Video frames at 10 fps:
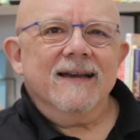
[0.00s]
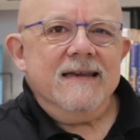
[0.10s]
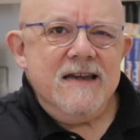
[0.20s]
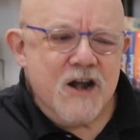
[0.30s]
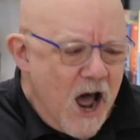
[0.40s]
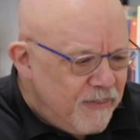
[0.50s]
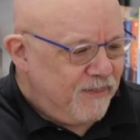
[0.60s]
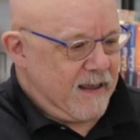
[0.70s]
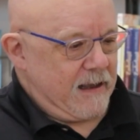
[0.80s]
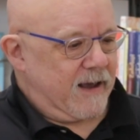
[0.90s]

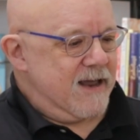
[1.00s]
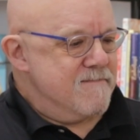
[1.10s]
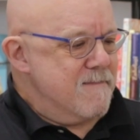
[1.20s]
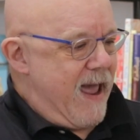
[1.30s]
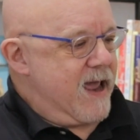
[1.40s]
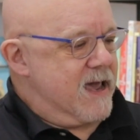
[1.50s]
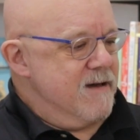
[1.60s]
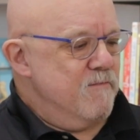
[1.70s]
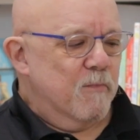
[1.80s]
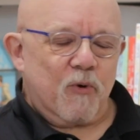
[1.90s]
Nothing can make
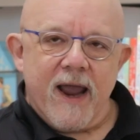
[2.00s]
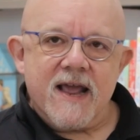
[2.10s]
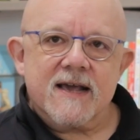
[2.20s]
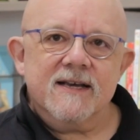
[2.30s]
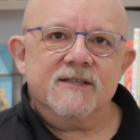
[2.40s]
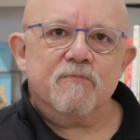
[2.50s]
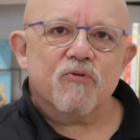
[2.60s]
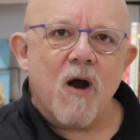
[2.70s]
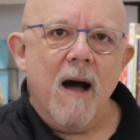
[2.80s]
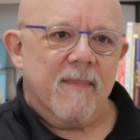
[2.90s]
him break his
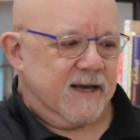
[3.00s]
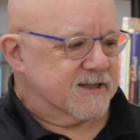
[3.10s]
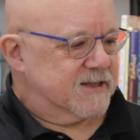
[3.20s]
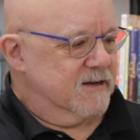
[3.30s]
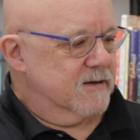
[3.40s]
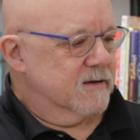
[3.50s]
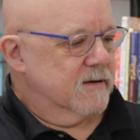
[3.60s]
promise.